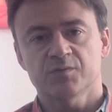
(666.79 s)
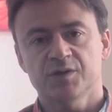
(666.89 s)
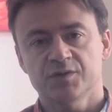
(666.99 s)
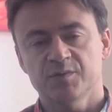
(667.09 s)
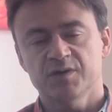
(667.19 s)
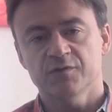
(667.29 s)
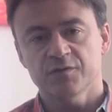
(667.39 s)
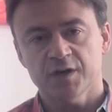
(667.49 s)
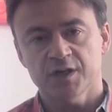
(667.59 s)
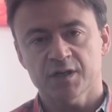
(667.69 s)
We need to be
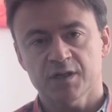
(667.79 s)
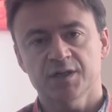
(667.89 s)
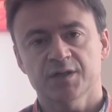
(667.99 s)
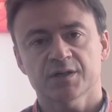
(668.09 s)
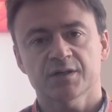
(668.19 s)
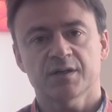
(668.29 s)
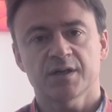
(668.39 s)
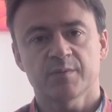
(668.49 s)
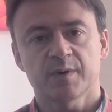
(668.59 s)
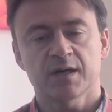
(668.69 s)
very clear
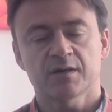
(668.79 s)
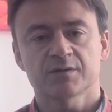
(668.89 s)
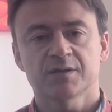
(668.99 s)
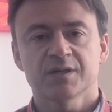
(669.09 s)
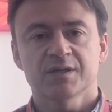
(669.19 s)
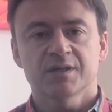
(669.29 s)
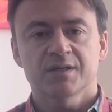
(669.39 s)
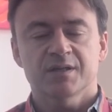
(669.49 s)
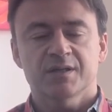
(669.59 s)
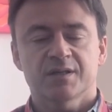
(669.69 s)
about
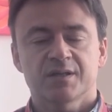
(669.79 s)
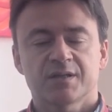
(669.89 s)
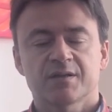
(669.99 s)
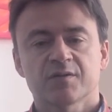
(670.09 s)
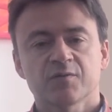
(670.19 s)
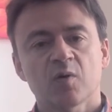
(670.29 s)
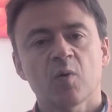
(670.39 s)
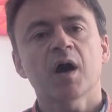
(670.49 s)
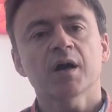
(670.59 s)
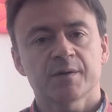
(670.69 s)
the
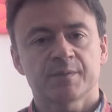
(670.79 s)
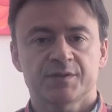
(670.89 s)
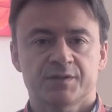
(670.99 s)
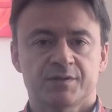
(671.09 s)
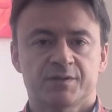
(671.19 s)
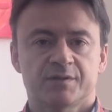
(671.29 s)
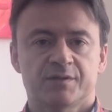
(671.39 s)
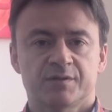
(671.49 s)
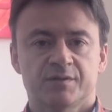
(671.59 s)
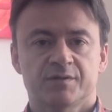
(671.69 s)
requirements
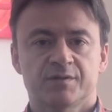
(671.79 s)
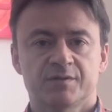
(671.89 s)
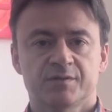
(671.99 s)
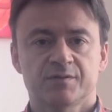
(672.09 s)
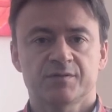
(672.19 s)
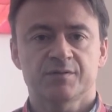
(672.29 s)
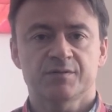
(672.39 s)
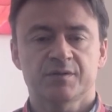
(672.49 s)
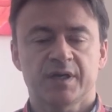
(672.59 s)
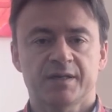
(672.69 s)
to
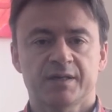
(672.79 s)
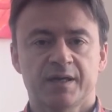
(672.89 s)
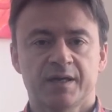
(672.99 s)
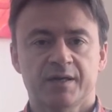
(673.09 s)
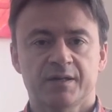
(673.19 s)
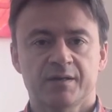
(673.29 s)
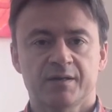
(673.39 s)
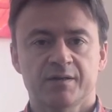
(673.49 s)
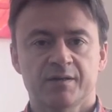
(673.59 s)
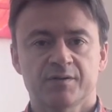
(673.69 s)
that
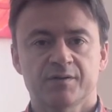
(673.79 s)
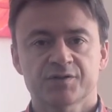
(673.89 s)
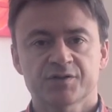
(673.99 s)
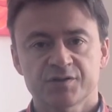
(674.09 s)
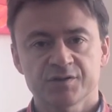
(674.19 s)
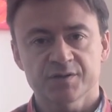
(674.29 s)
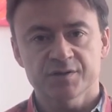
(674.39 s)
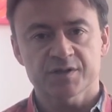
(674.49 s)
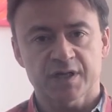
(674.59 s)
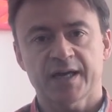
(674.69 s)
the
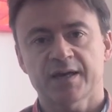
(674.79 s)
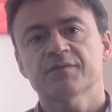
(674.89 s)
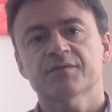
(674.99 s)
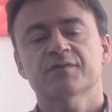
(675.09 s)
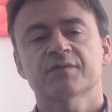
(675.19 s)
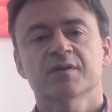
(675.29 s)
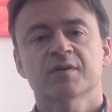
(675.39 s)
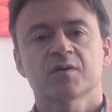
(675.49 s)
students have